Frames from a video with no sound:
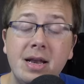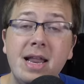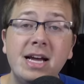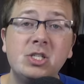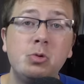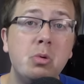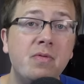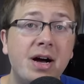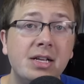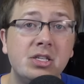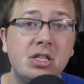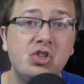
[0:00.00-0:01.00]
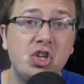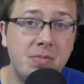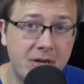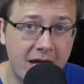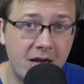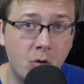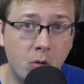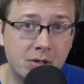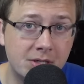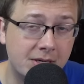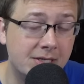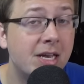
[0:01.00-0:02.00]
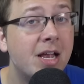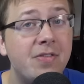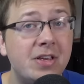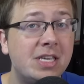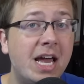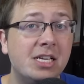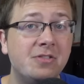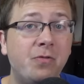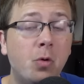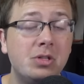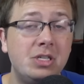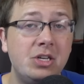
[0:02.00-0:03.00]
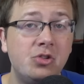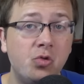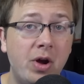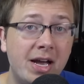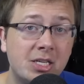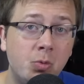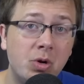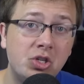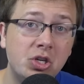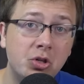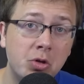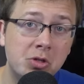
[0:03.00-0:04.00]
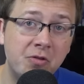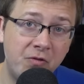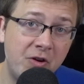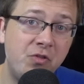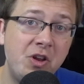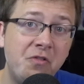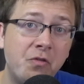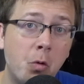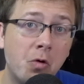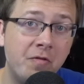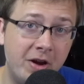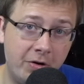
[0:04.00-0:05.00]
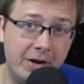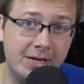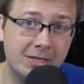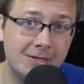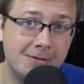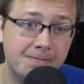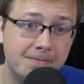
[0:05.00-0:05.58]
Next, we move on to the G B A courses. This has fourteen tracks, which includes fifty-four variants.